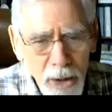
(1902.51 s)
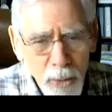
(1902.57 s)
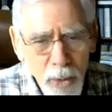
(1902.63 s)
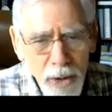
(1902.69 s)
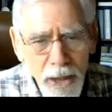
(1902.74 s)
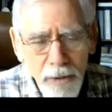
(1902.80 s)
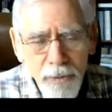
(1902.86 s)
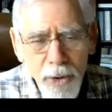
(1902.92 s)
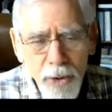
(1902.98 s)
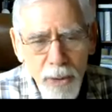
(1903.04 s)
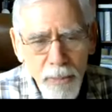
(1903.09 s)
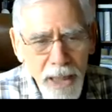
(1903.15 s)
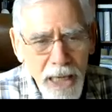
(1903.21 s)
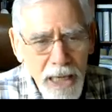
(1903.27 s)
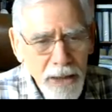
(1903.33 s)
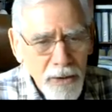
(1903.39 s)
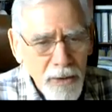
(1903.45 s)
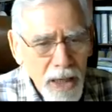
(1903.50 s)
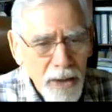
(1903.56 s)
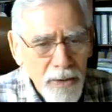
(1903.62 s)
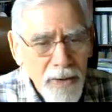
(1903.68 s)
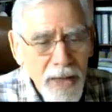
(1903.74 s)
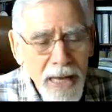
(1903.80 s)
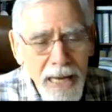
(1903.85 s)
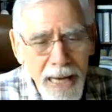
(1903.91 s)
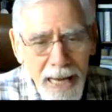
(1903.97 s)
will give you the
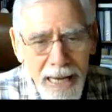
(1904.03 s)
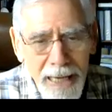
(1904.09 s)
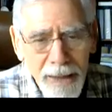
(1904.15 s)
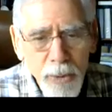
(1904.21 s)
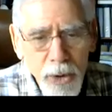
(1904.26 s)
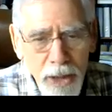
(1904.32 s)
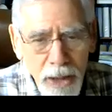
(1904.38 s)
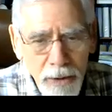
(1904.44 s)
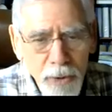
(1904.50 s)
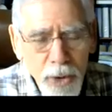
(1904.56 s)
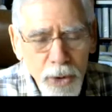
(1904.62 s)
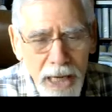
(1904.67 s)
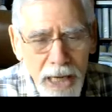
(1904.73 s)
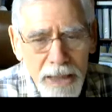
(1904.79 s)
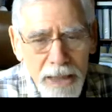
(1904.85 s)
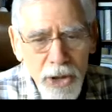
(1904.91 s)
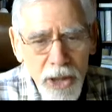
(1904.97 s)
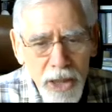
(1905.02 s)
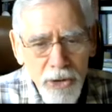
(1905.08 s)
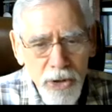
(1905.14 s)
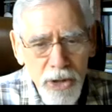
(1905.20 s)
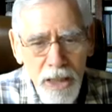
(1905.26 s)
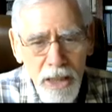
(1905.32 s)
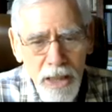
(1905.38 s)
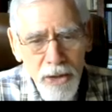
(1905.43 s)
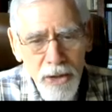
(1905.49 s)
background and will give you
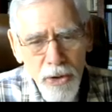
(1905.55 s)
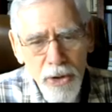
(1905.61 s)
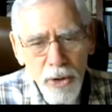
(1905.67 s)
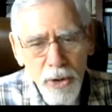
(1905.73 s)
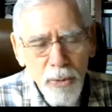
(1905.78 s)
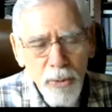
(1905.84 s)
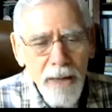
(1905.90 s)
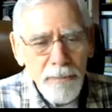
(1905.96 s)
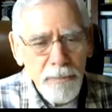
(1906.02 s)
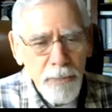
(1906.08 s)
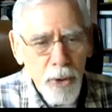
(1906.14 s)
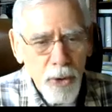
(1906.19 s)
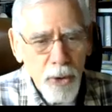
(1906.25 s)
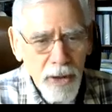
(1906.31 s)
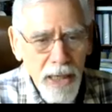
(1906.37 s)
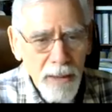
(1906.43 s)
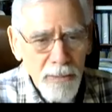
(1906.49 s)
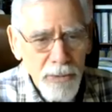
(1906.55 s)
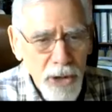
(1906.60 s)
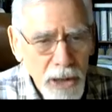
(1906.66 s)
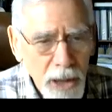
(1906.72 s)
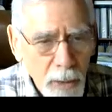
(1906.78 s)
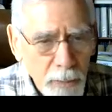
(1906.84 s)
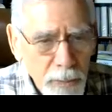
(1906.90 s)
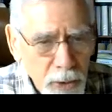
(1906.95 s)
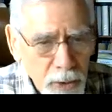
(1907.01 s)
access to the grant programs that
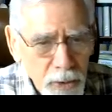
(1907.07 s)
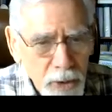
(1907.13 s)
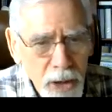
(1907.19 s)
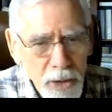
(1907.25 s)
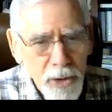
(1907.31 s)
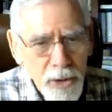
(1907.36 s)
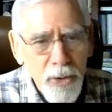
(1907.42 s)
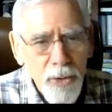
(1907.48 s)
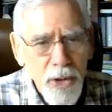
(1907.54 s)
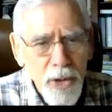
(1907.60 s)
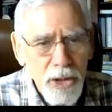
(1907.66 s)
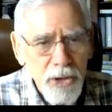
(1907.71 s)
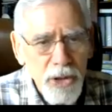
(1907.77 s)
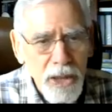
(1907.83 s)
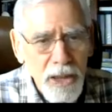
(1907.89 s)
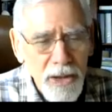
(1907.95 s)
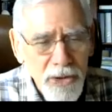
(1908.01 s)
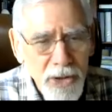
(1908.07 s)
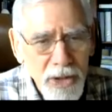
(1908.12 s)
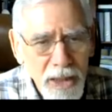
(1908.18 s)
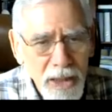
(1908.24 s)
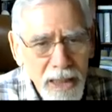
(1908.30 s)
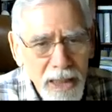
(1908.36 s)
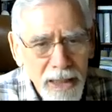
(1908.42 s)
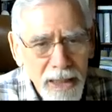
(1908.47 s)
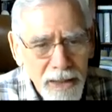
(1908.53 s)
help you to do these things.
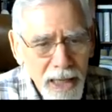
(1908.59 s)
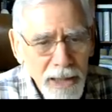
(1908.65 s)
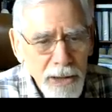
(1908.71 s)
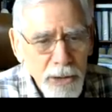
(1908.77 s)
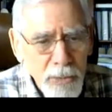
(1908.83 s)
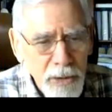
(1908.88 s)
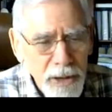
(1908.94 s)
Next,